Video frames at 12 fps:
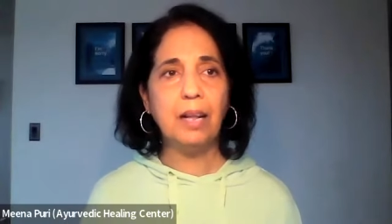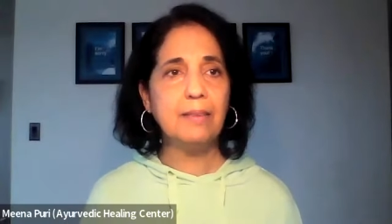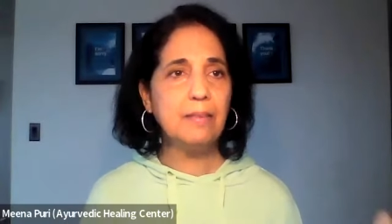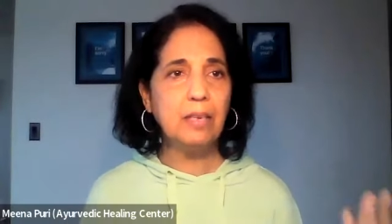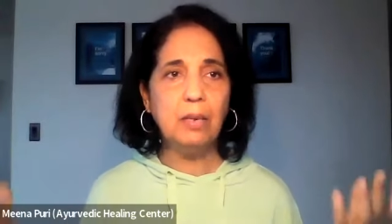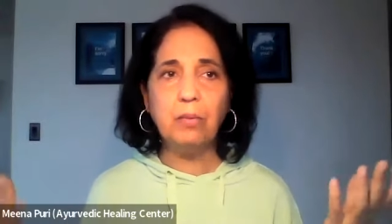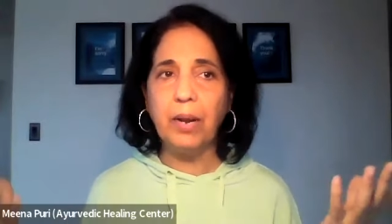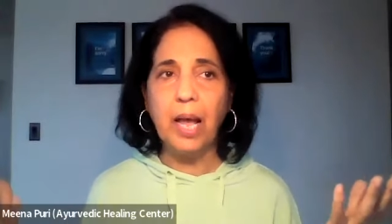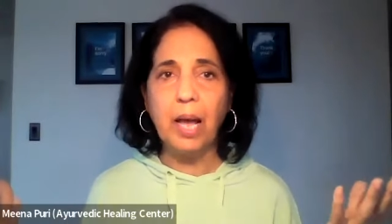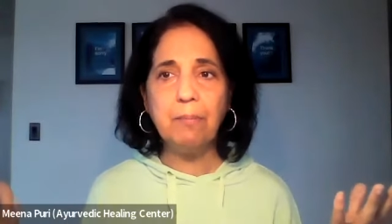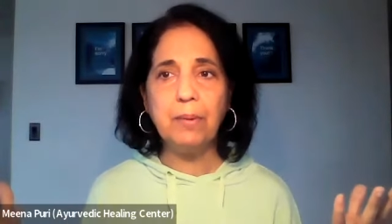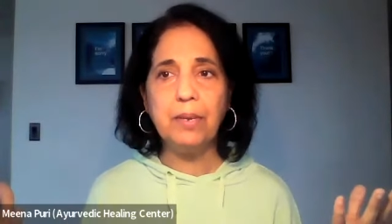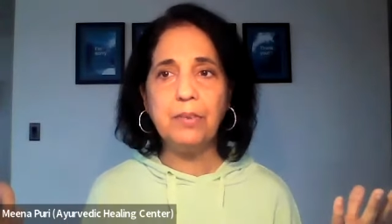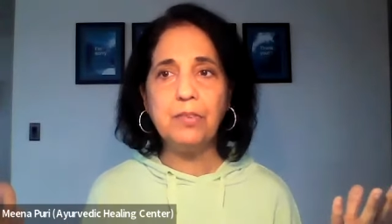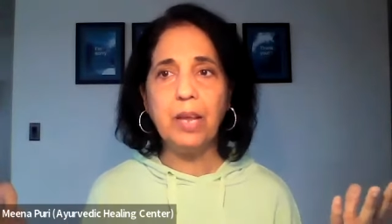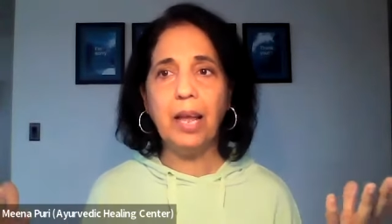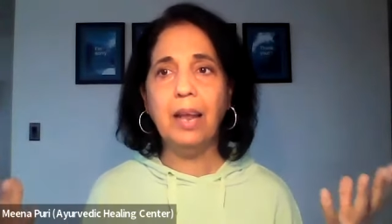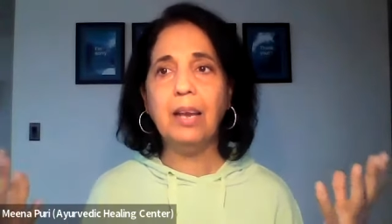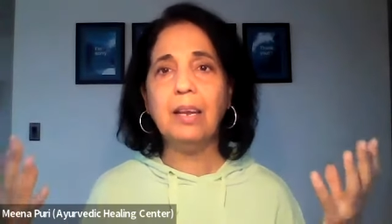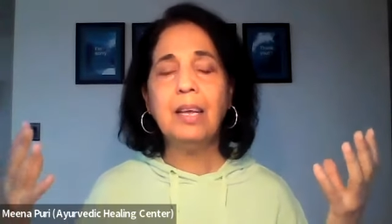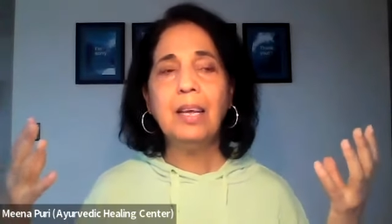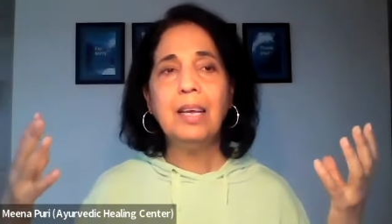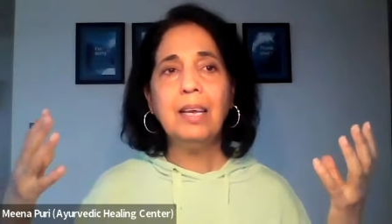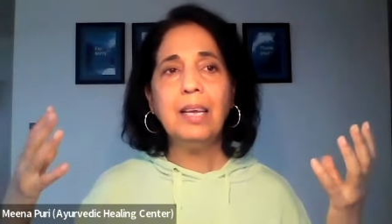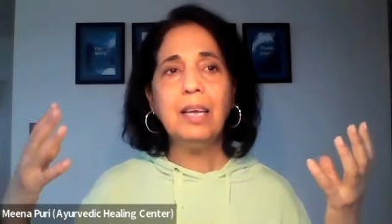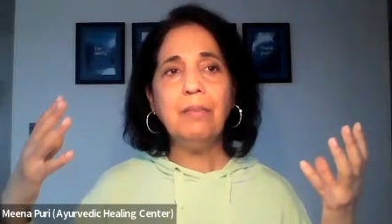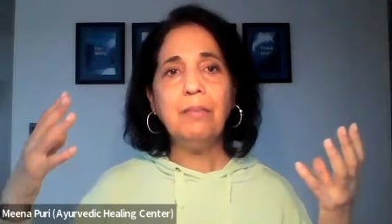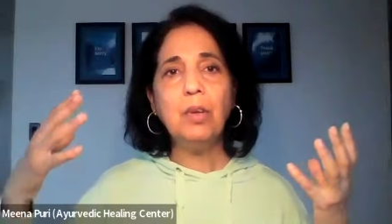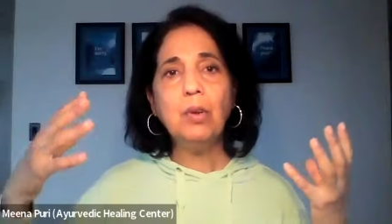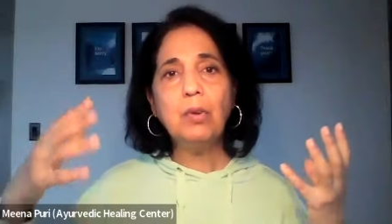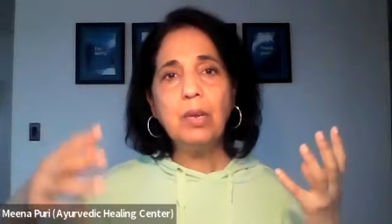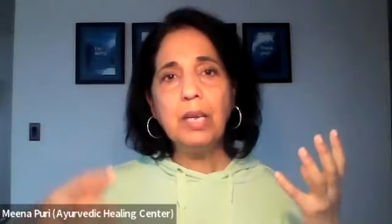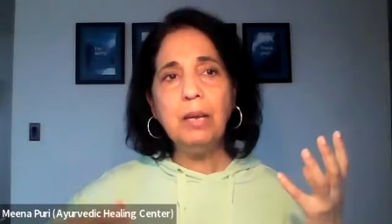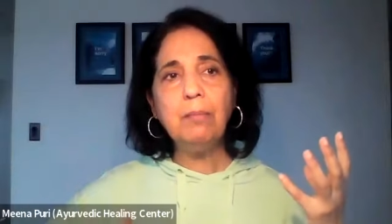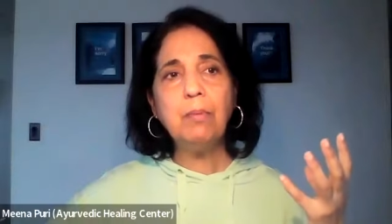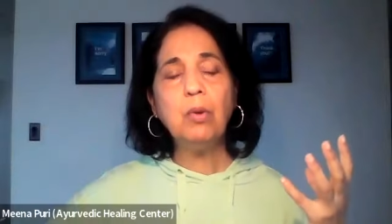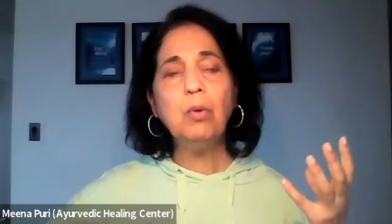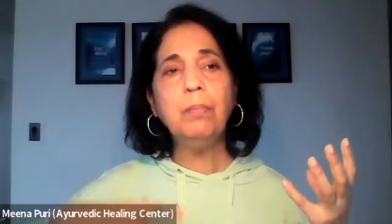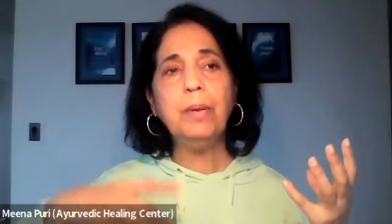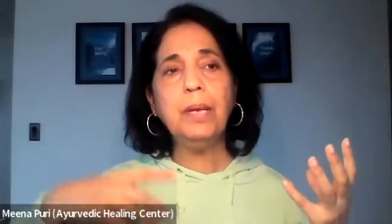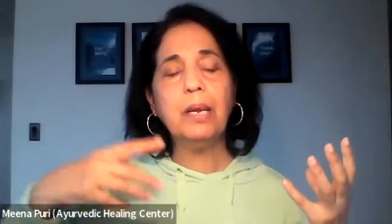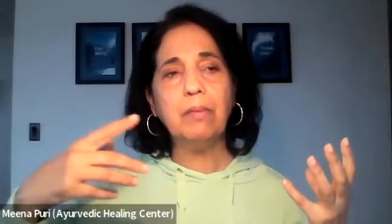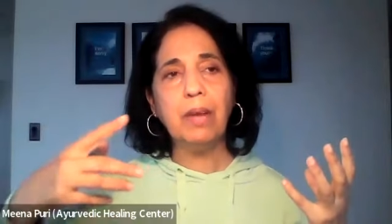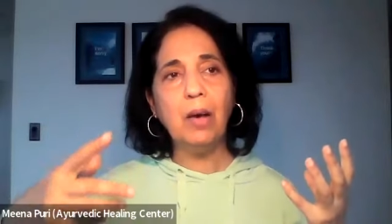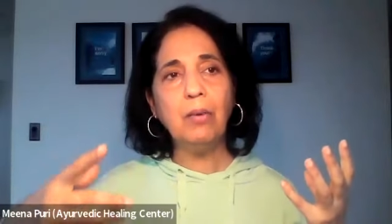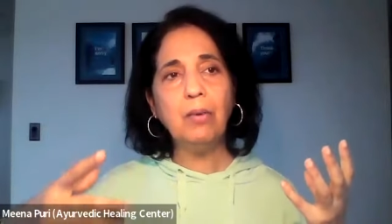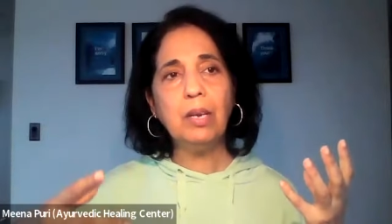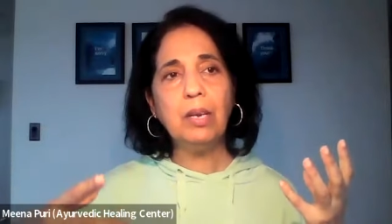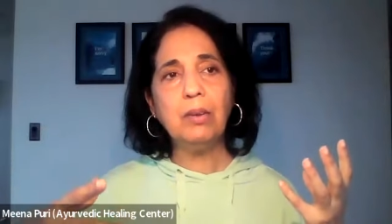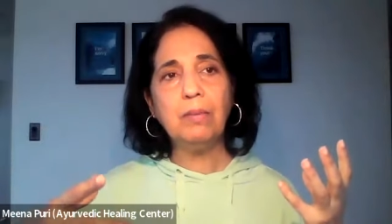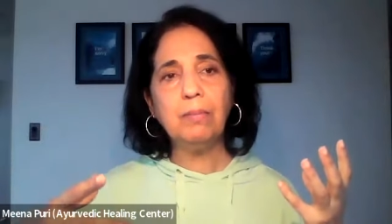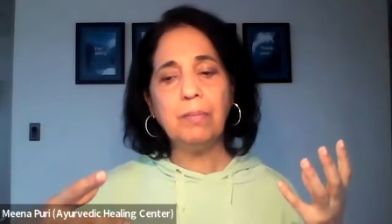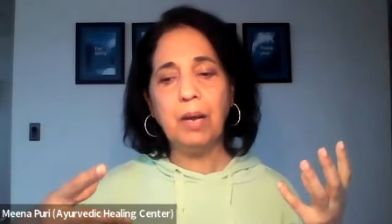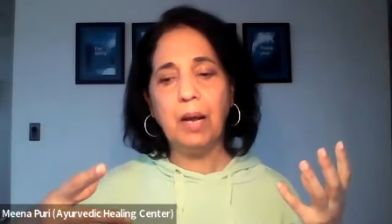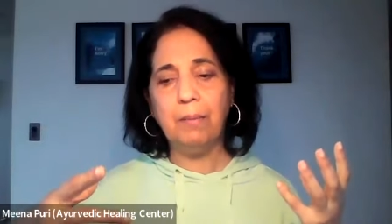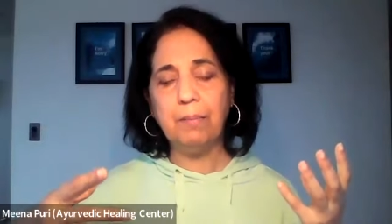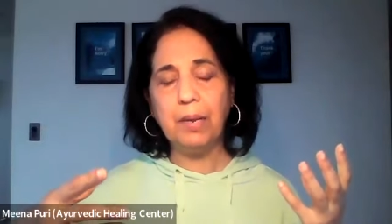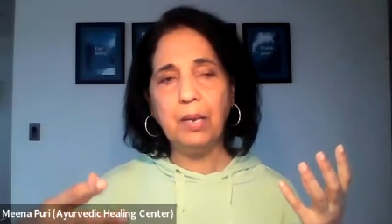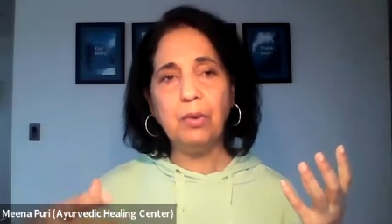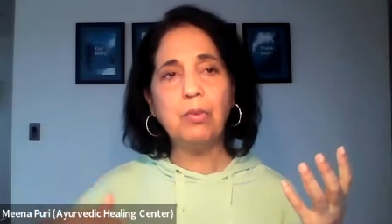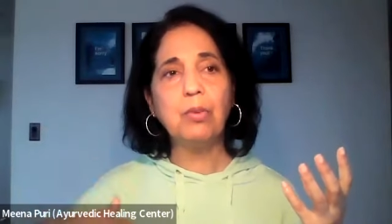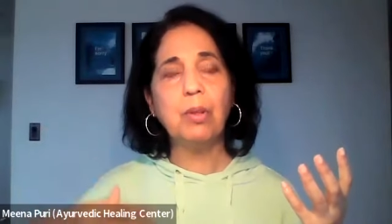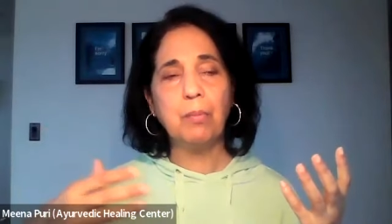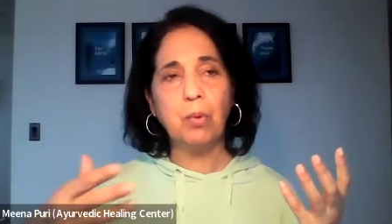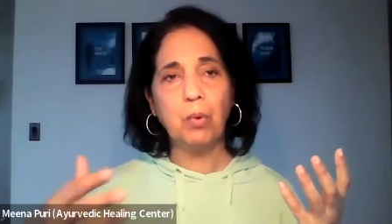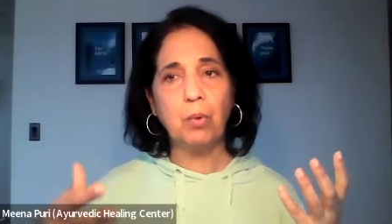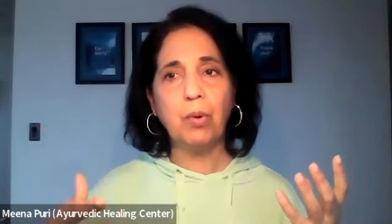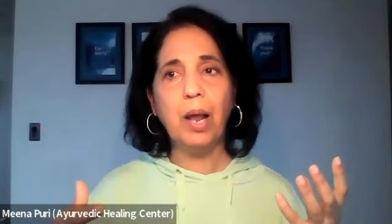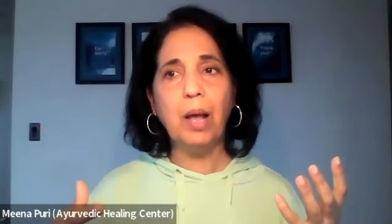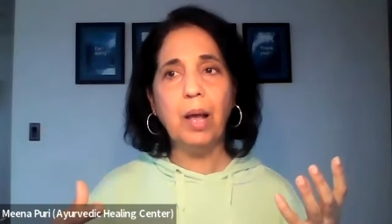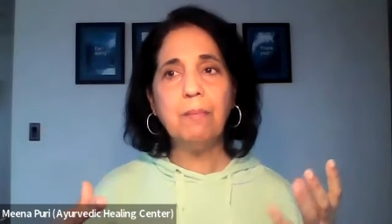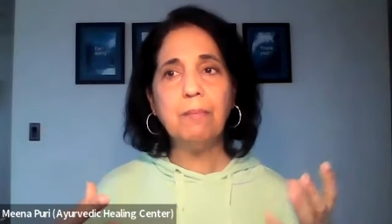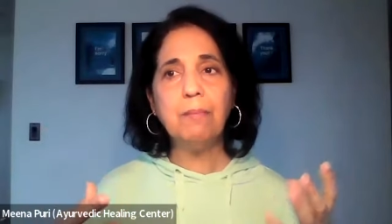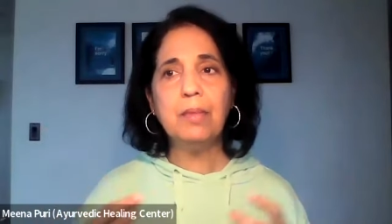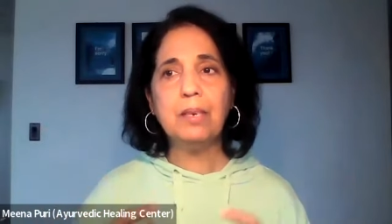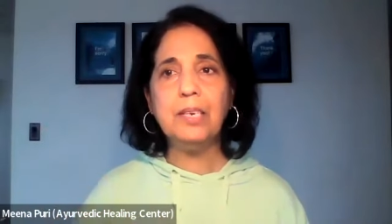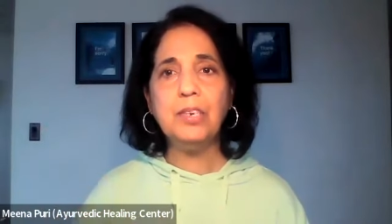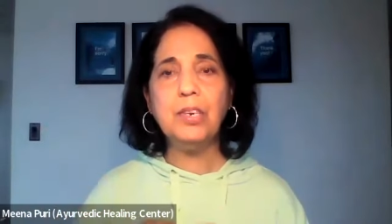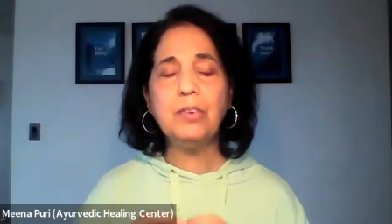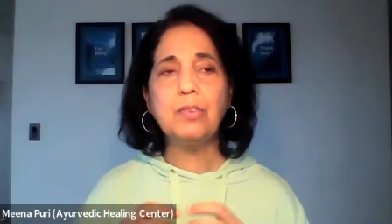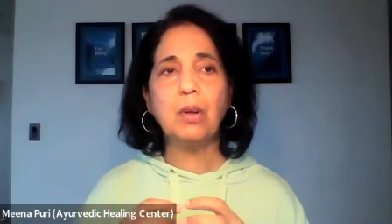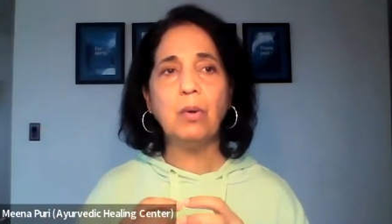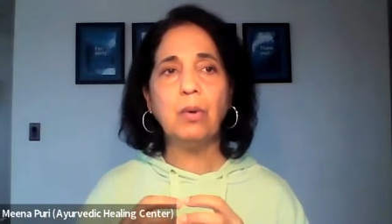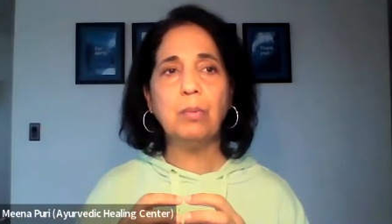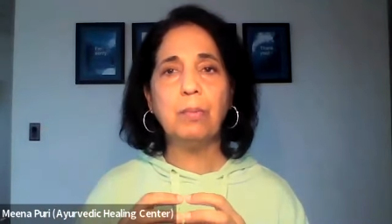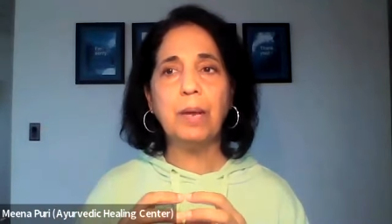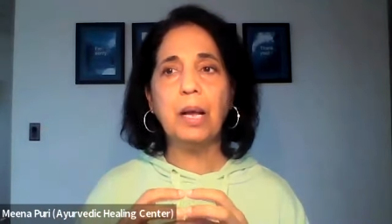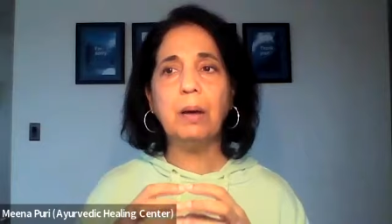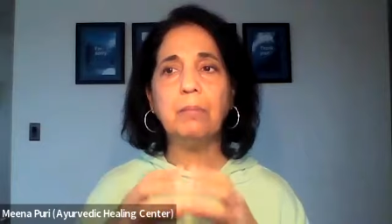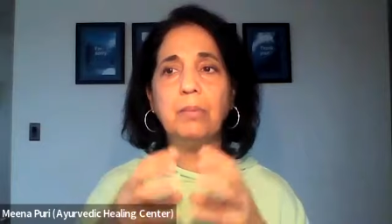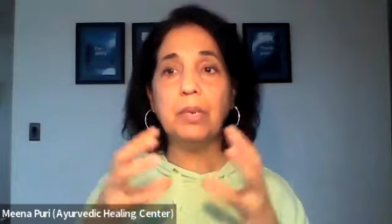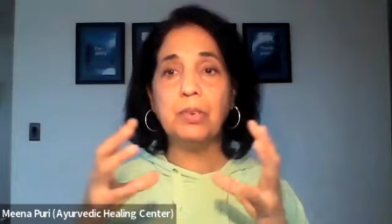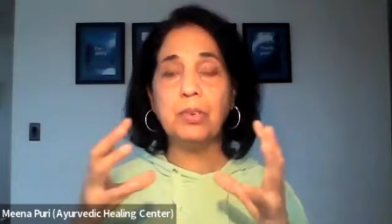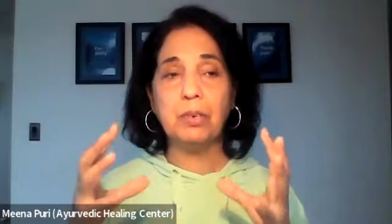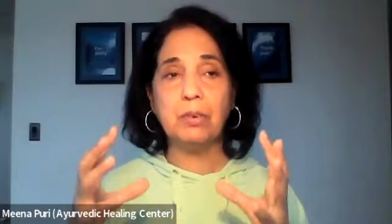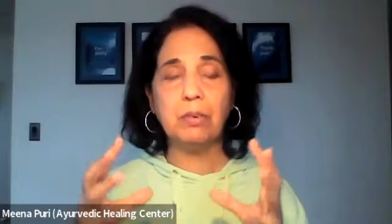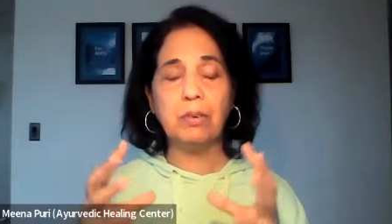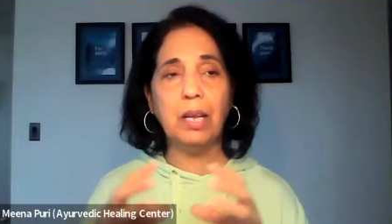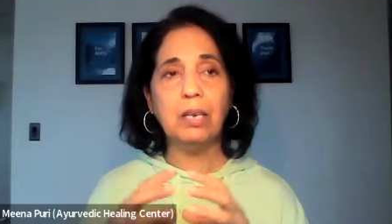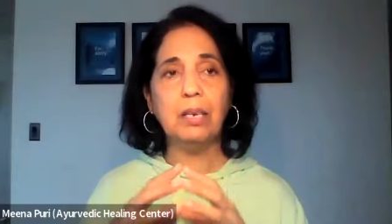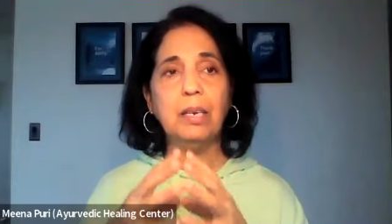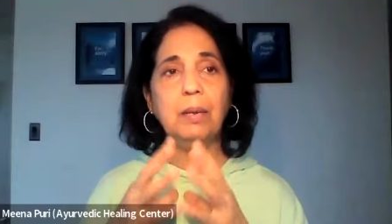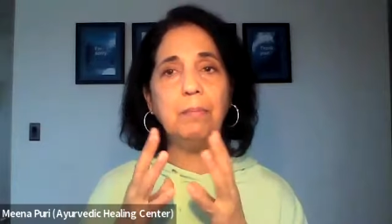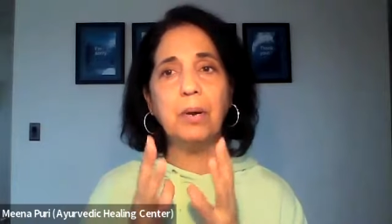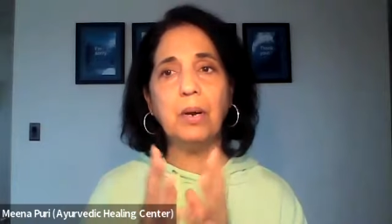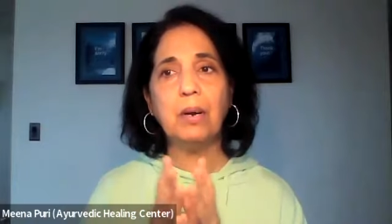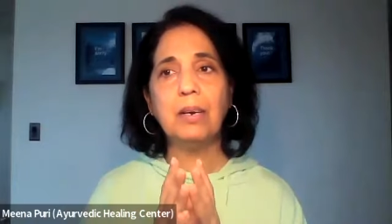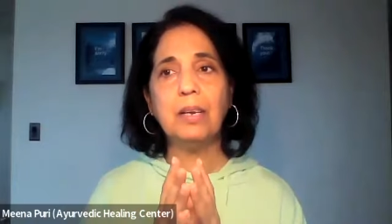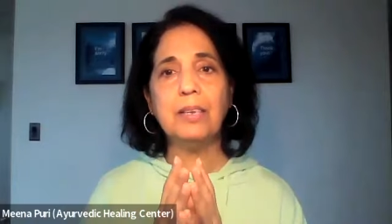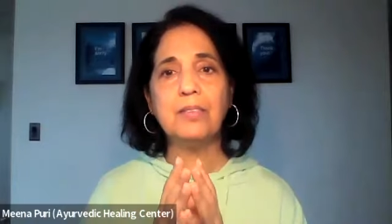I'll see what happens. And if you keep looping around um, into the program, the teachings are going to become richer and deeper.